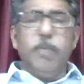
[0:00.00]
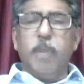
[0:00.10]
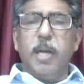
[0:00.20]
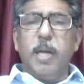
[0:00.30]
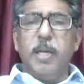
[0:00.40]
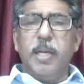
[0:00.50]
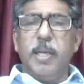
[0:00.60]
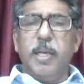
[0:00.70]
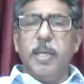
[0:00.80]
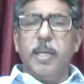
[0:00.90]

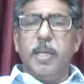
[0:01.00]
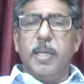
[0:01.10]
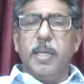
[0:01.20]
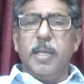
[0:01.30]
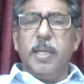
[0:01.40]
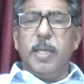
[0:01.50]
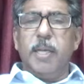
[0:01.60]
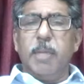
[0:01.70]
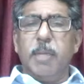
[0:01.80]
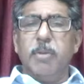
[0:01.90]
badly
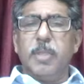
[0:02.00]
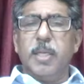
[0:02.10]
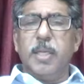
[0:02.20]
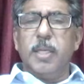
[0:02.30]
about